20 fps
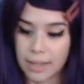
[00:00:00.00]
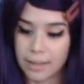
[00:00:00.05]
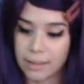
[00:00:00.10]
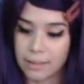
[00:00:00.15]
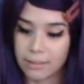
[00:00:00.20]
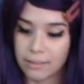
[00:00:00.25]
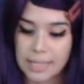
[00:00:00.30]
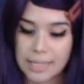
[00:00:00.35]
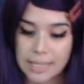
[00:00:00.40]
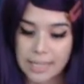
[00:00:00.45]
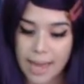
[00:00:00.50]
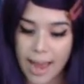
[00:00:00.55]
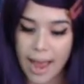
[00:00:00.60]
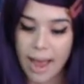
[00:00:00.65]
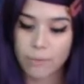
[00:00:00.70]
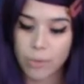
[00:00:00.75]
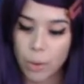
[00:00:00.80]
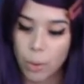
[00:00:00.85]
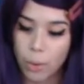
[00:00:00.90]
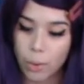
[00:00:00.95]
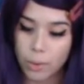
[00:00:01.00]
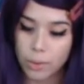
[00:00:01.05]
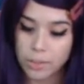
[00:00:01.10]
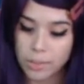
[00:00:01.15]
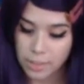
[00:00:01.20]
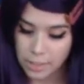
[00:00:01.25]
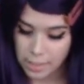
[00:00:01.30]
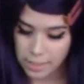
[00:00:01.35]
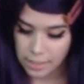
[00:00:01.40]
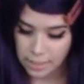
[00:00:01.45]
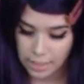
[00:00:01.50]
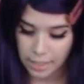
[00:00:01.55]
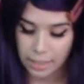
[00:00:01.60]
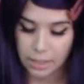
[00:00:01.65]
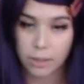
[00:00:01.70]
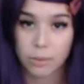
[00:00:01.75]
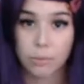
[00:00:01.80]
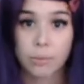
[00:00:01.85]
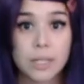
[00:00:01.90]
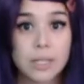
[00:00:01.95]
And the reason they have the holes is
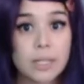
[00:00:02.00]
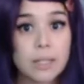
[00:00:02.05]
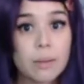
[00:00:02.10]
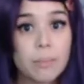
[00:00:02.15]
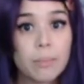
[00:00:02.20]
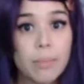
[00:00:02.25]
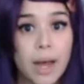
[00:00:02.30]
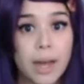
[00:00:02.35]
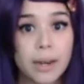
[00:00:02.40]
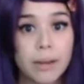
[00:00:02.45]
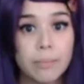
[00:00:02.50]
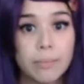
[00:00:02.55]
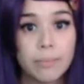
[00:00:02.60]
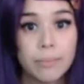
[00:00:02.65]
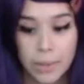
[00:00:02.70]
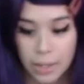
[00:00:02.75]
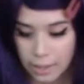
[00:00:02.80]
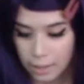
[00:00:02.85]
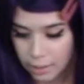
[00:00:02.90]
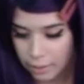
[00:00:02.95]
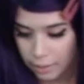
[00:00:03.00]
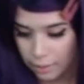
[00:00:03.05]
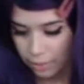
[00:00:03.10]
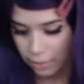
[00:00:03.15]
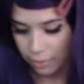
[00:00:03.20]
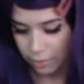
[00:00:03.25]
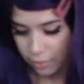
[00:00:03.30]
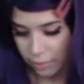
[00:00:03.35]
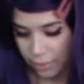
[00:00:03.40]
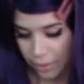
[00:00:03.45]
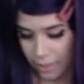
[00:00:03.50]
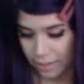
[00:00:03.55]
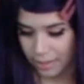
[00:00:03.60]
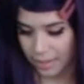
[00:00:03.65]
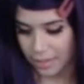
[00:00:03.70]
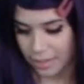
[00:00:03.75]
that the ones on the bottom, that